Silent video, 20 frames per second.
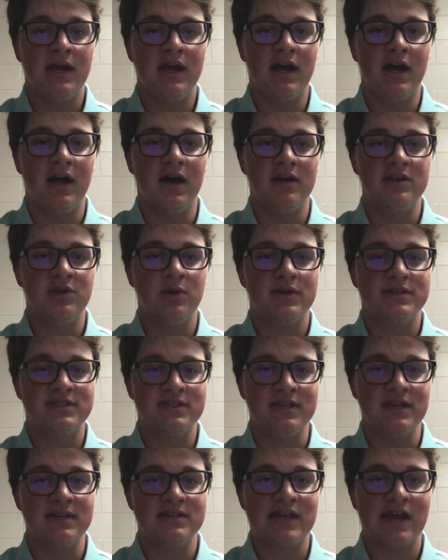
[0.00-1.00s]

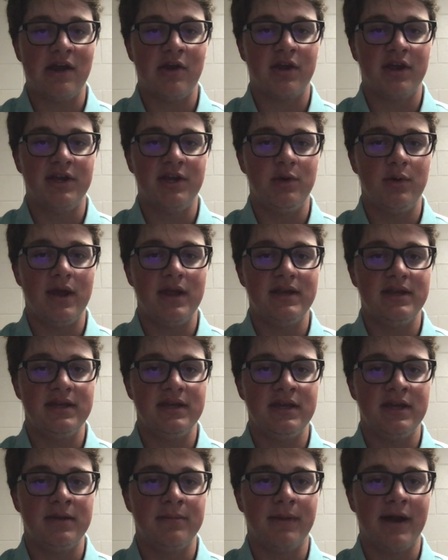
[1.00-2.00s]
USC is hiring a new AD
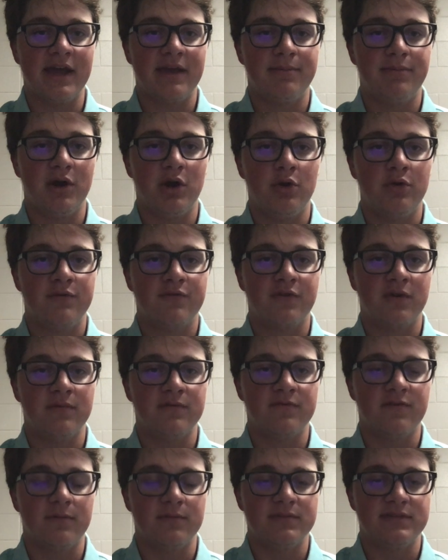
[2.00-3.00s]
in Mike Bone
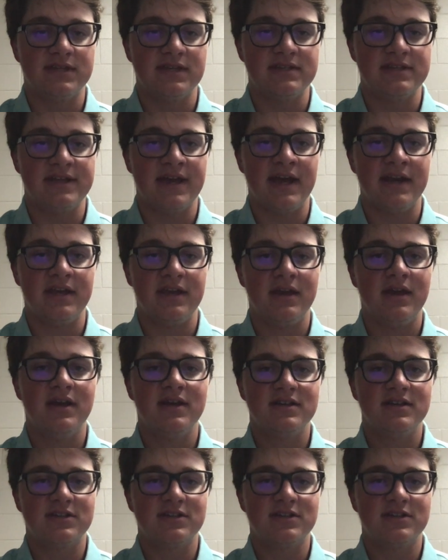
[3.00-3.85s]
from Cincinnati,